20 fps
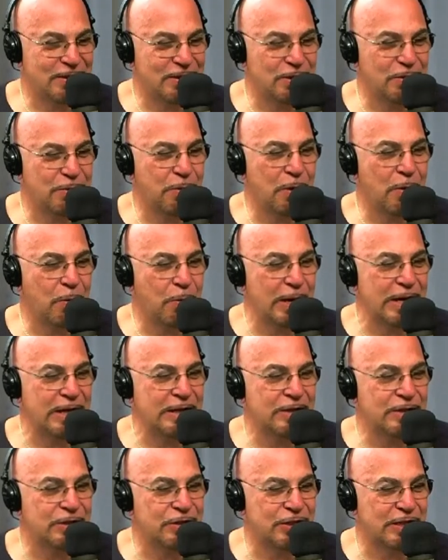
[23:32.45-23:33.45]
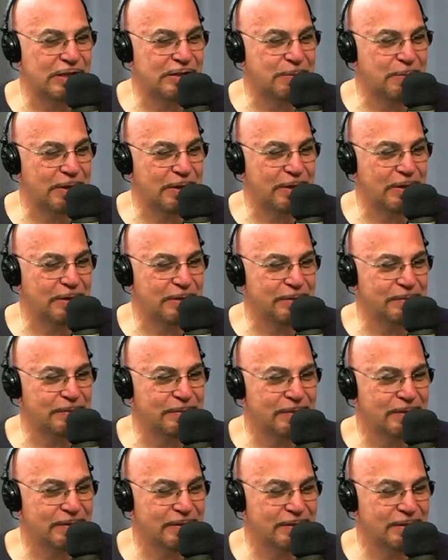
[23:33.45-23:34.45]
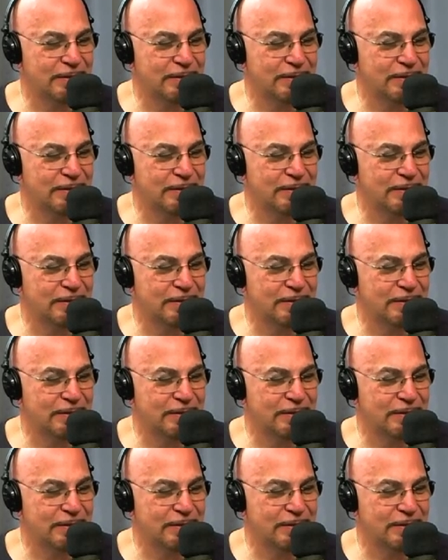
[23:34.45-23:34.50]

do you awake to just being home?